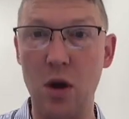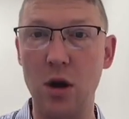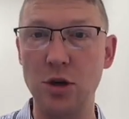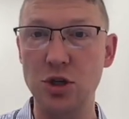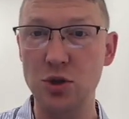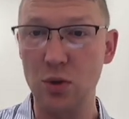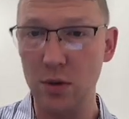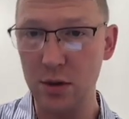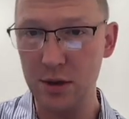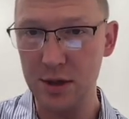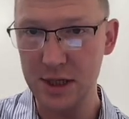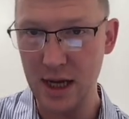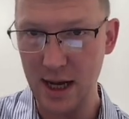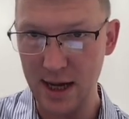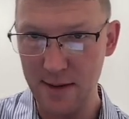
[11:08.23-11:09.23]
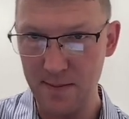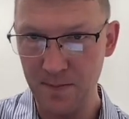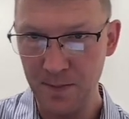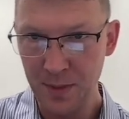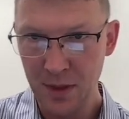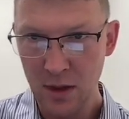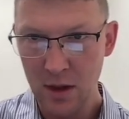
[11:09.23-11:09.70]
shorter side
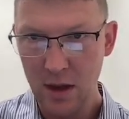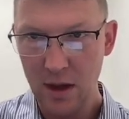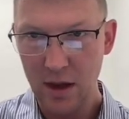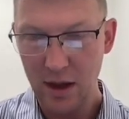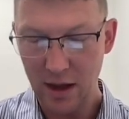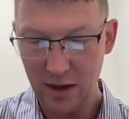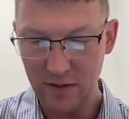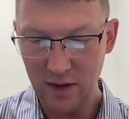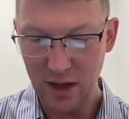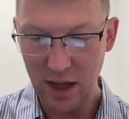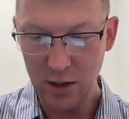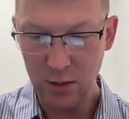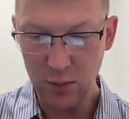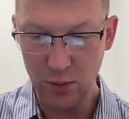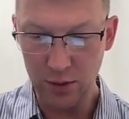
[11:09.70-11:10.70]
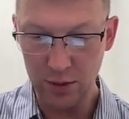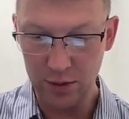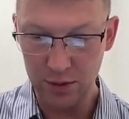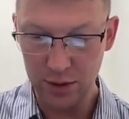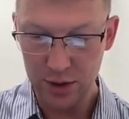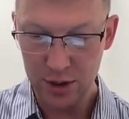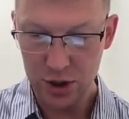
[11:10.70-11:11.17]
is
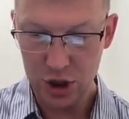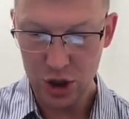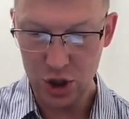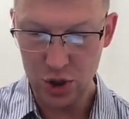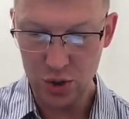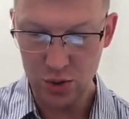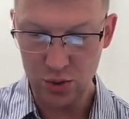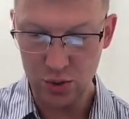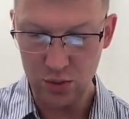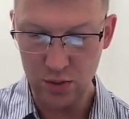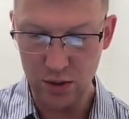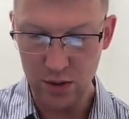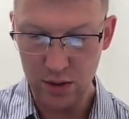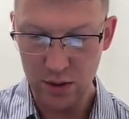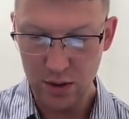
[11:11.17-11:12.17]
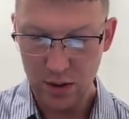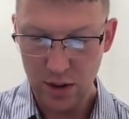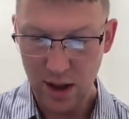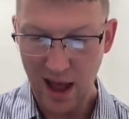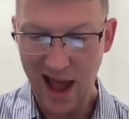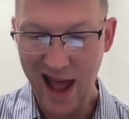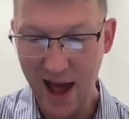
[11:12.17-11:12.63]
equal to
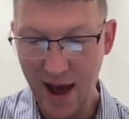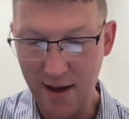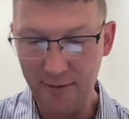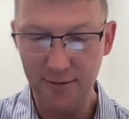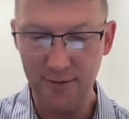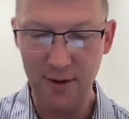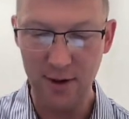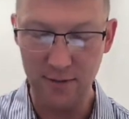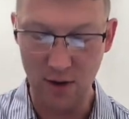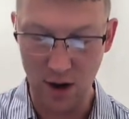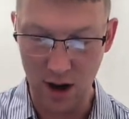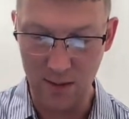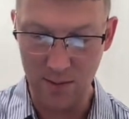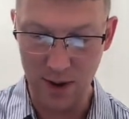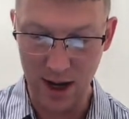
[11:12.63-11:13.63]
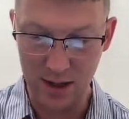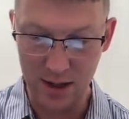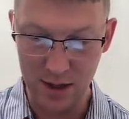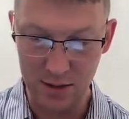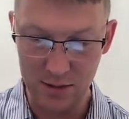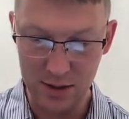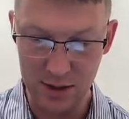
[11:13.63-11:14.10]
half of our
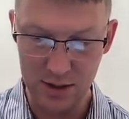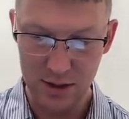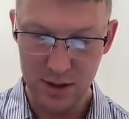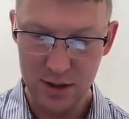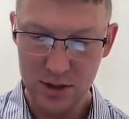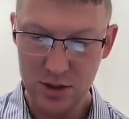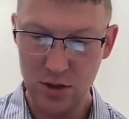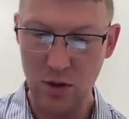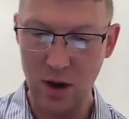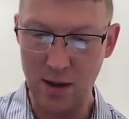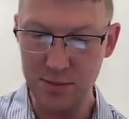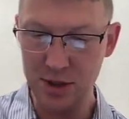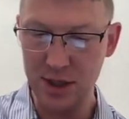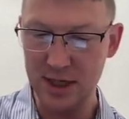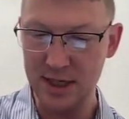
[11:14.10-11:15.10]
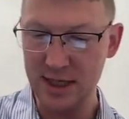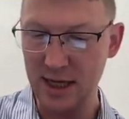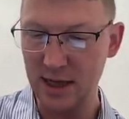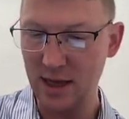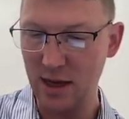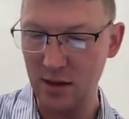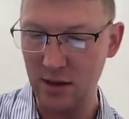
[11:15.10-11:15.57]
hypotenuse. So I'm just going to set
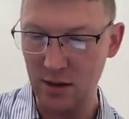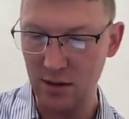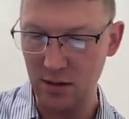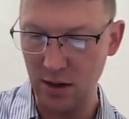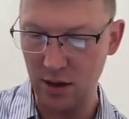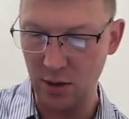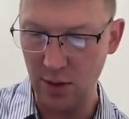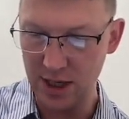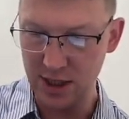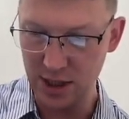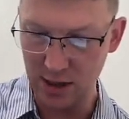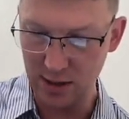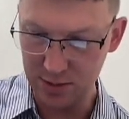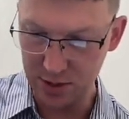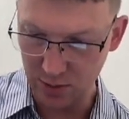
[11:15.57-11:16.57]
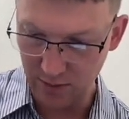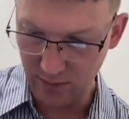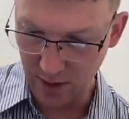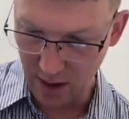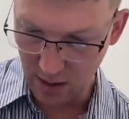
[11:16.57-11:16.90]
that equation up. So we've got our